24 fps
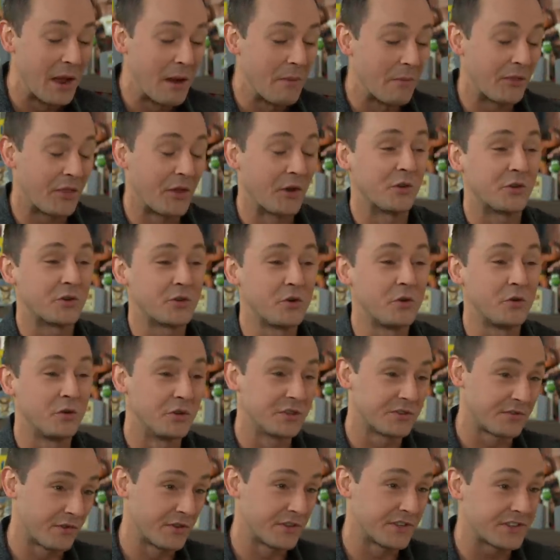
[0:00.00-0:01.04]
But their
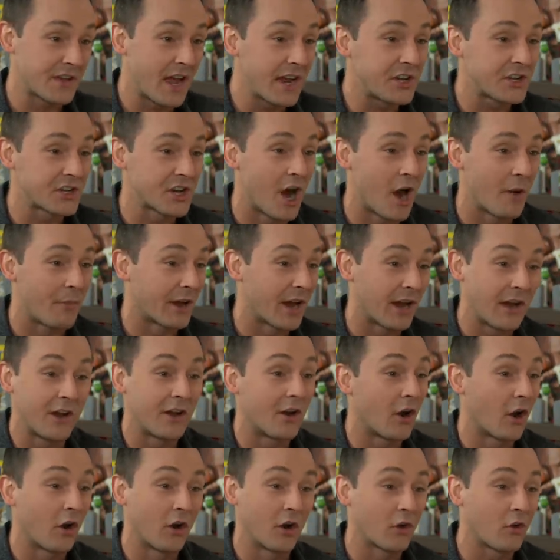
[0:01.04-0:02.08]
tools for the site shopping
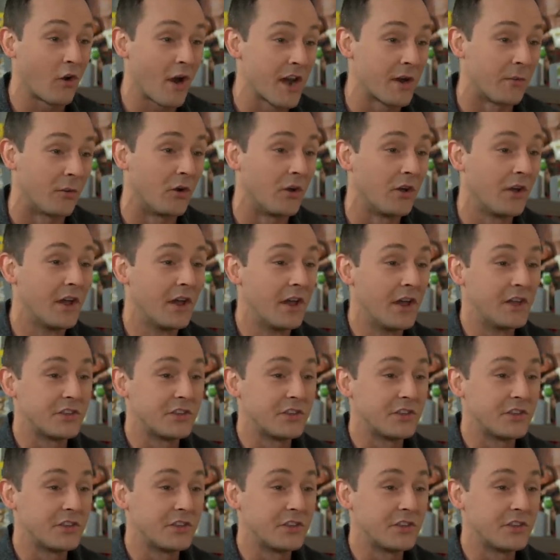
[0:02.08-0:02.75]
are incredible.